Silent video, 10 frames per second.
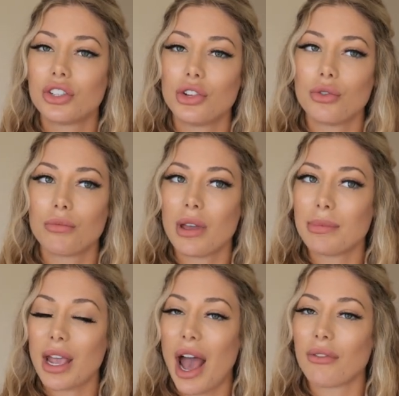to
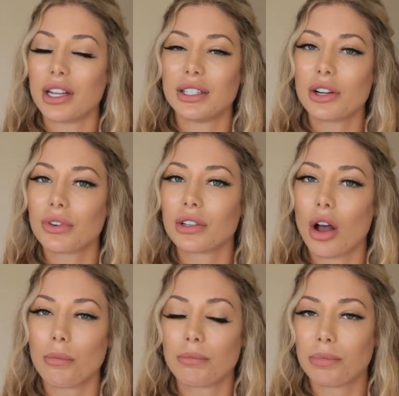maybe have a different
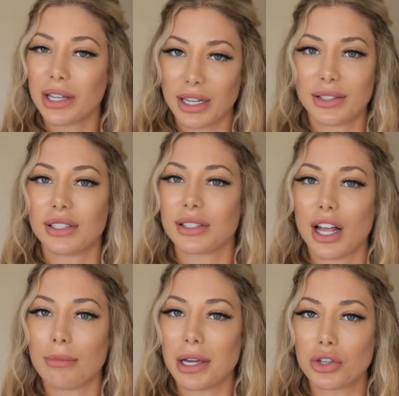place to
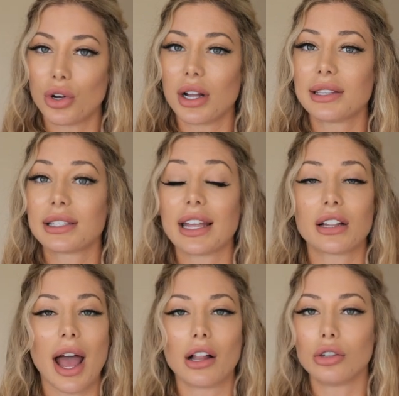sell my goods, like
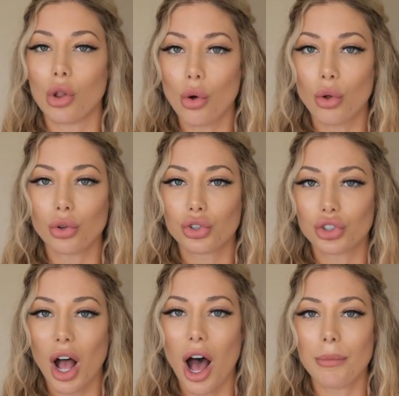at local
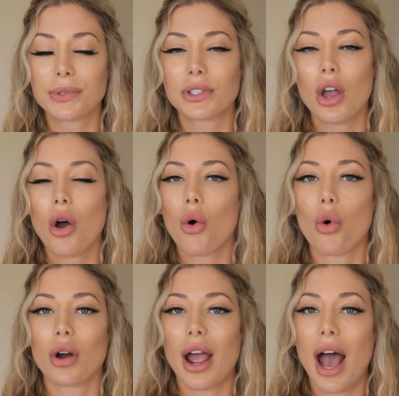shops
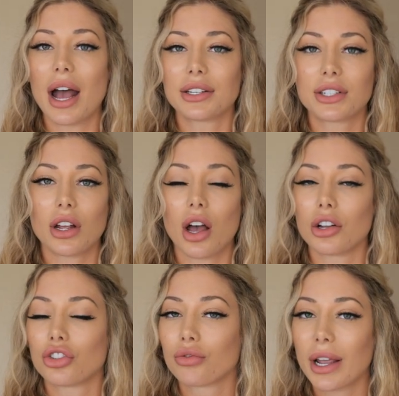or at
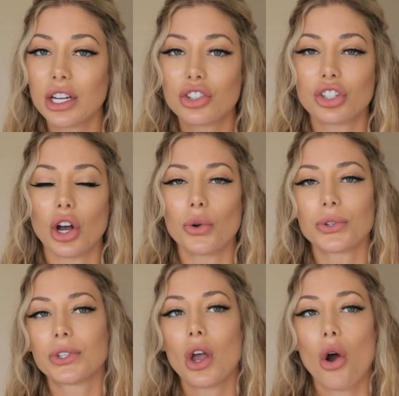trade
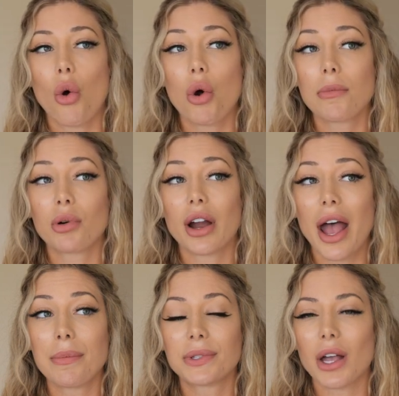shows, or
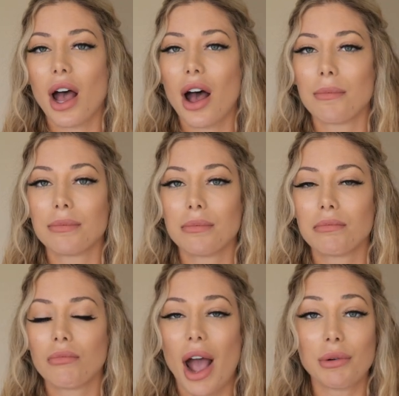perhaps
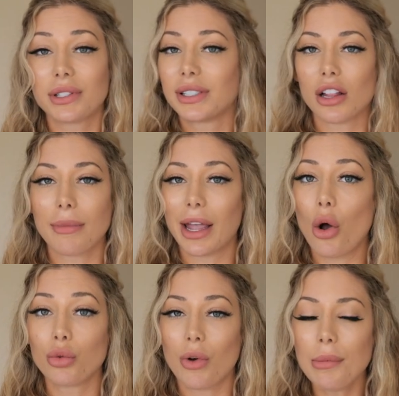I would sell on my
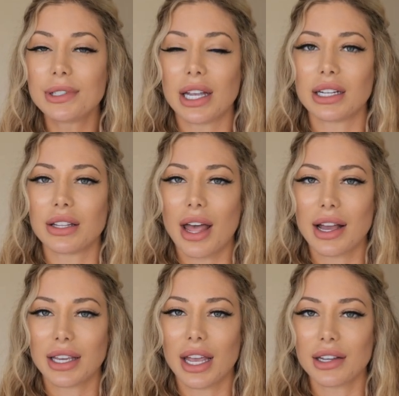own website in
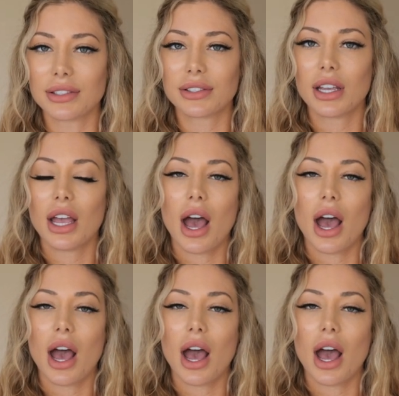that case.